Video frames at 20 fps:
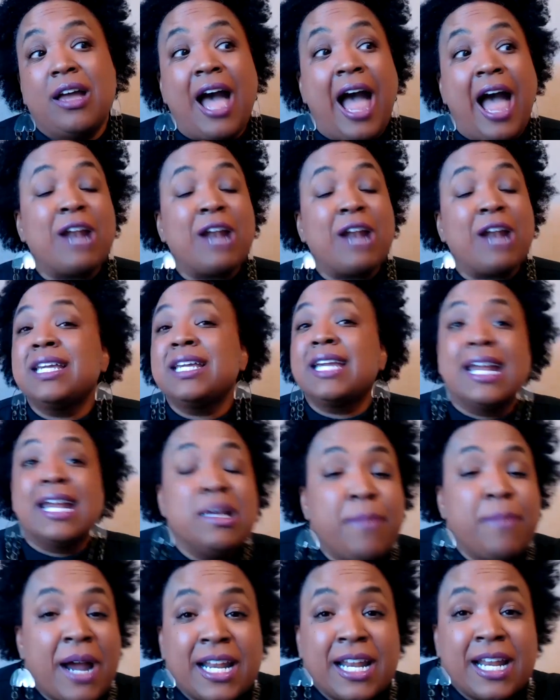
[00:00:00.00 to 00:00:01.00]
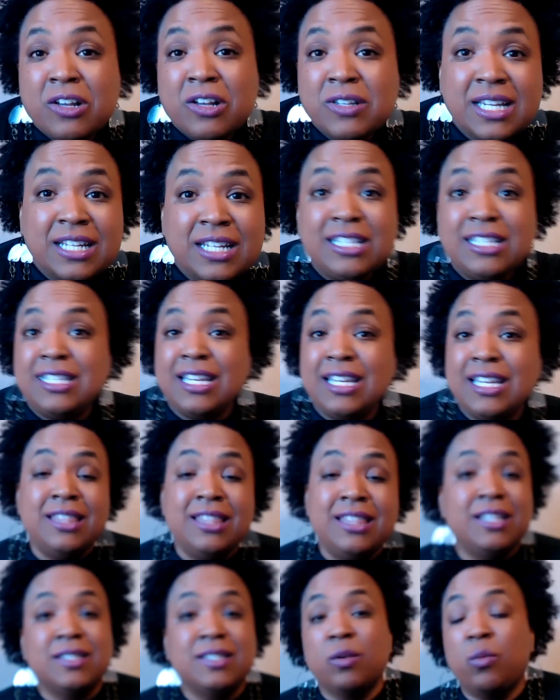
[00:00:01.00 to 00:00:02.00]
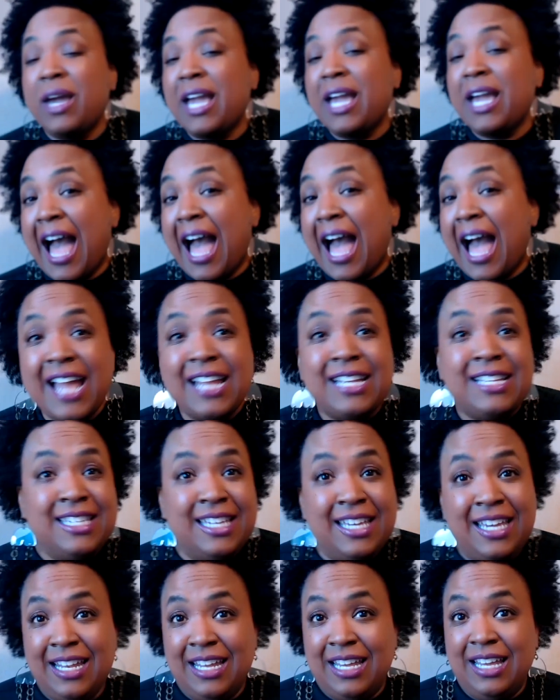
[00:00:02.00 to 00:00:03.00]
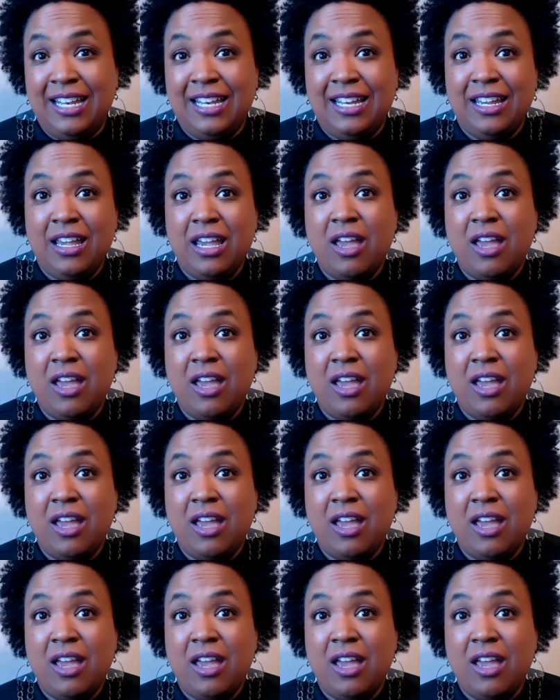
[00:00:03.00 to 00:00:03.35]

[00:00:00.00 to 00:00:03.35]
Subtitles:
I don't think anybody else could have done this the way I did it.